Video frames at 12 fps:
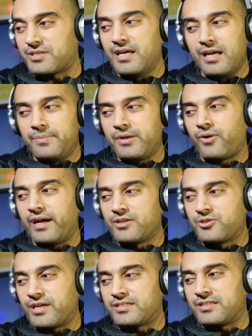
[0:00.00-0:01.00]
it'd be quite
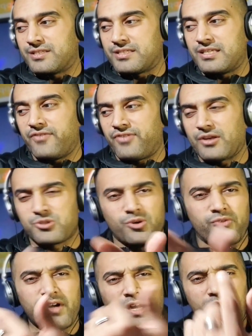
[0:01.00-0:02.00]
interesting to see if that
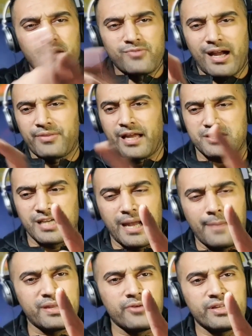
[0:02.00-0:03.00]
sort of around that time
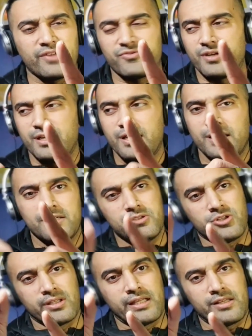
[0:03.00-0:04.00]
period, if
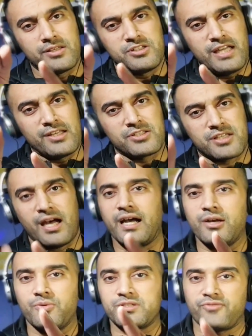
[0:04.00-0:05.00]
John Lennon jealous guy
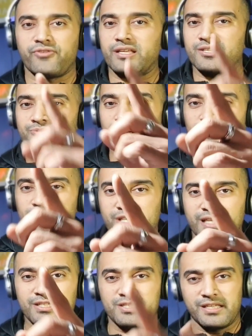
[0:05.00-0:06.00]
or was it Freddie Mercury
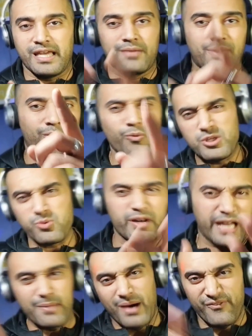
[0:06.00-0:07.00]
jealousy came out. Which one
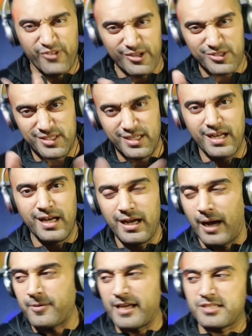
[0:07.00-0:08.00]
came out first?
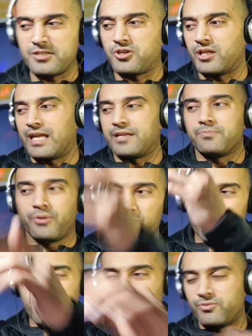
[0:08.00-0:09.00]
I'm guessing John Lennon, but
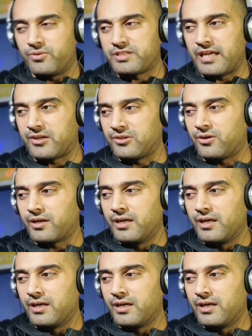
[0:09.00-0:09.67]
we'll take a look.